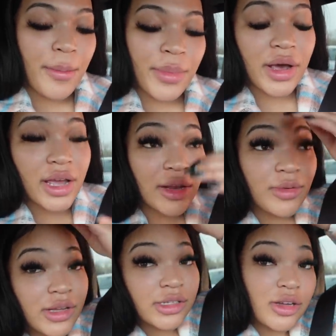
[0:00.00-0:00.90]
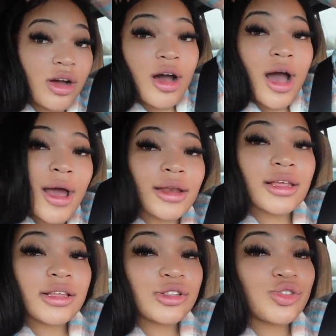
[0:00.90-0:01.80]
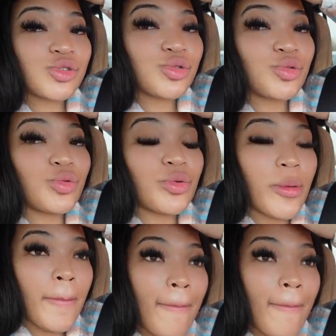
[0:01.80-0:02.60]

But anyways, y'all, I need to.